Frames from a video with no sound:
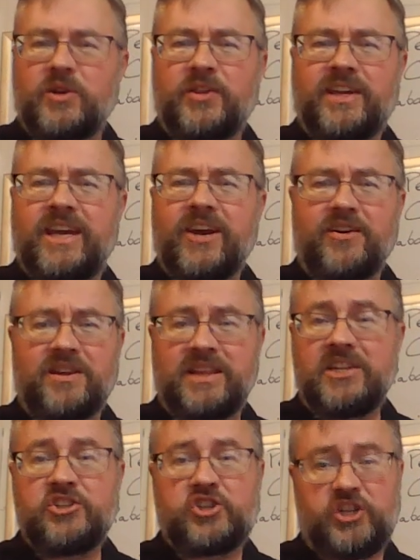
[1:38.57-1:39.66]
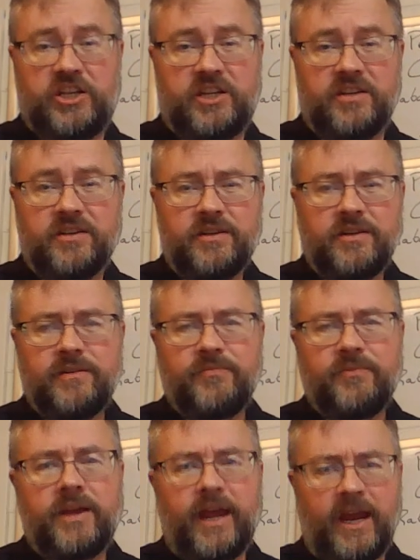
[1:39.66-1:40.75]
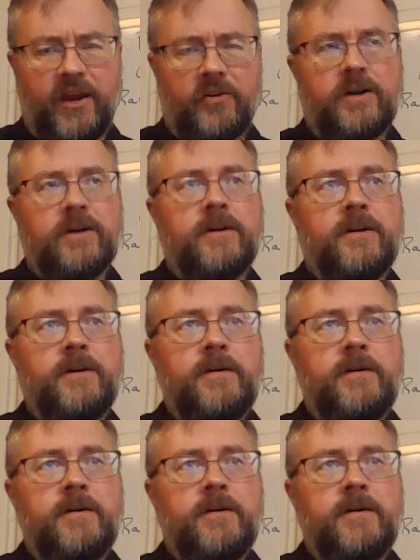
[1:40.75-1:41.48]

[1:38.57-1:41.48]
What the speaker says: called the Carolingian era.